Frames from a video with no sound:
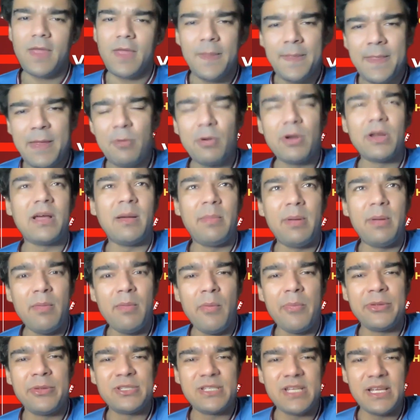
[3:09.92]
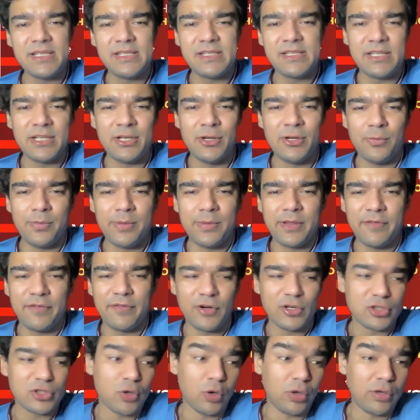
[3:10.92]
There were a couple of moments, as the
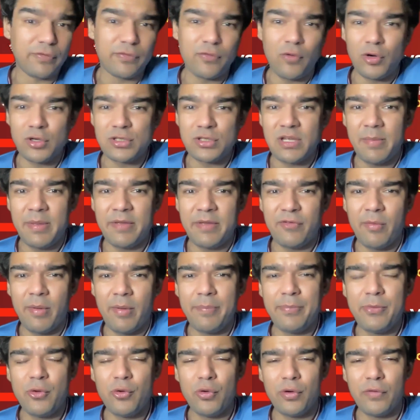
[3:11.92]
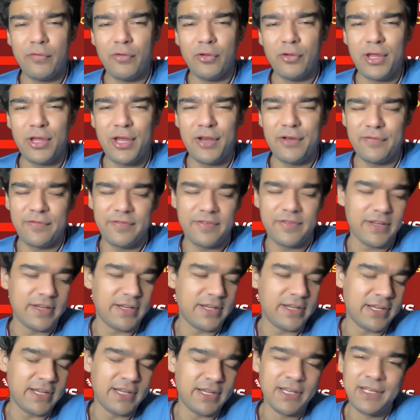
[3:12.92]
first goal, of course, coming from a beautiful kind
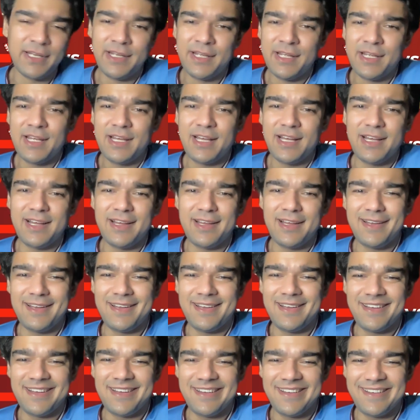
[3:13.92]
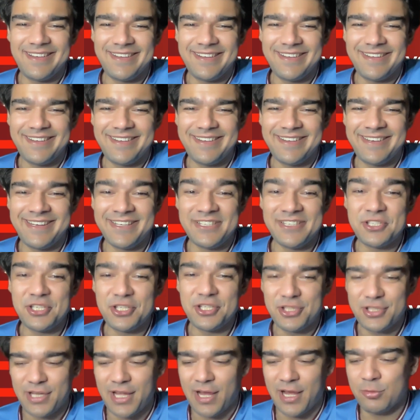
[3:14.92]
of an
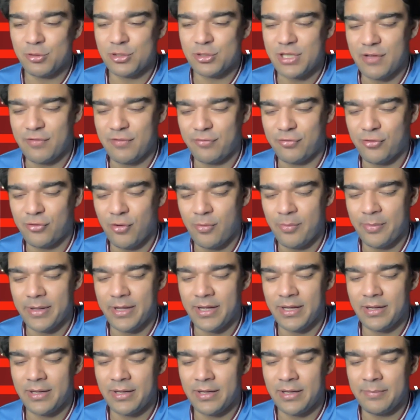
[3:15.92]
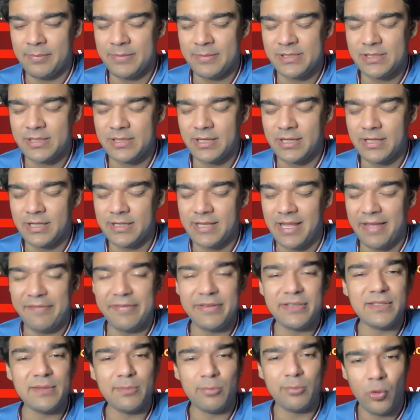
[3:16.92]
assist, I would say, from Mr.
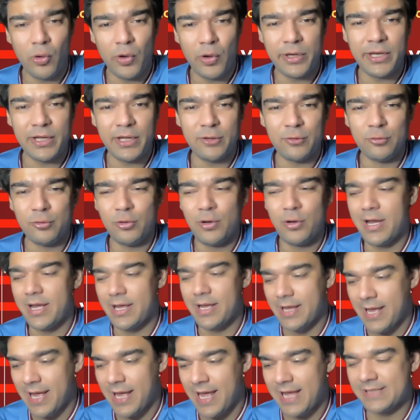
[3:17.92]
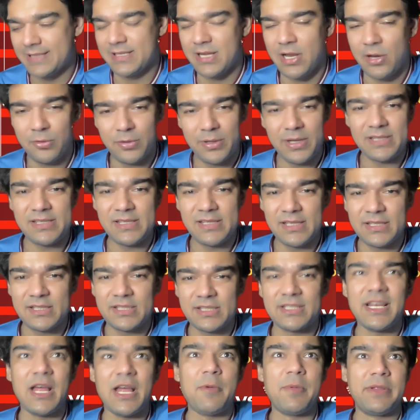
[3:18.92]
Kevin De Bruyne, who has 100
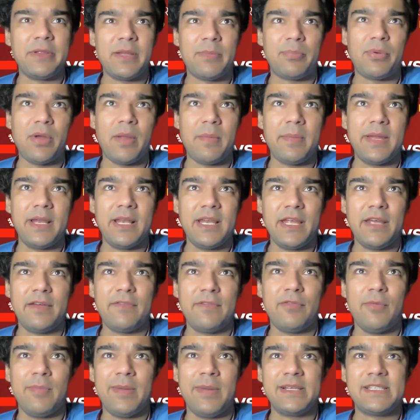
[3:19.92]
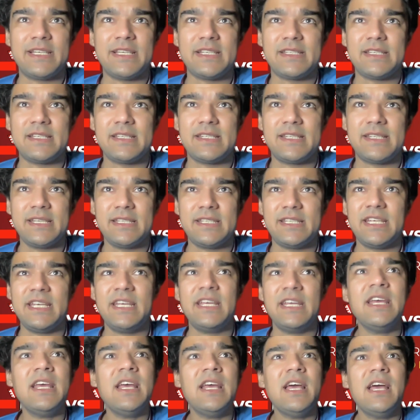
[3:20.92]
assists now in the Premier League for Manchester
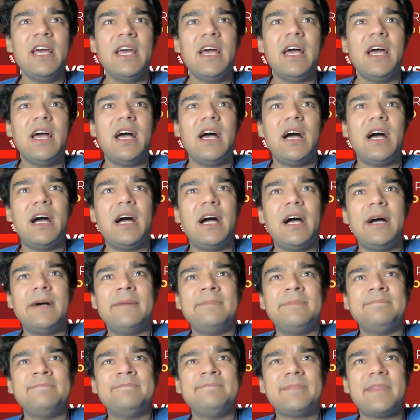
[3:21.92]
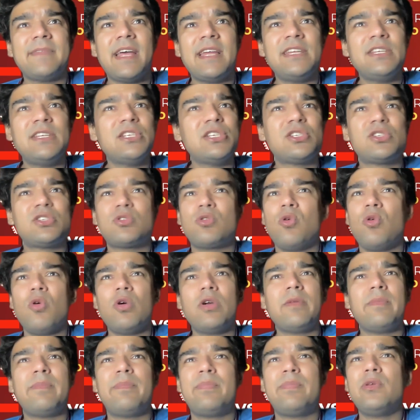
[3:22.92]
City, and he just
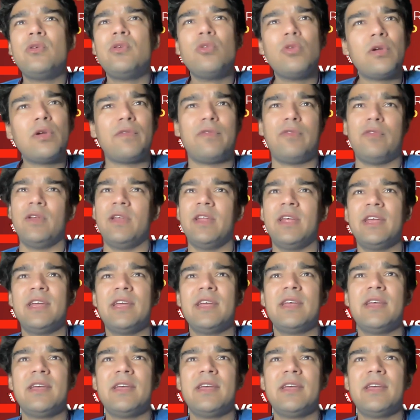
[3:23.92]
scored beautifully.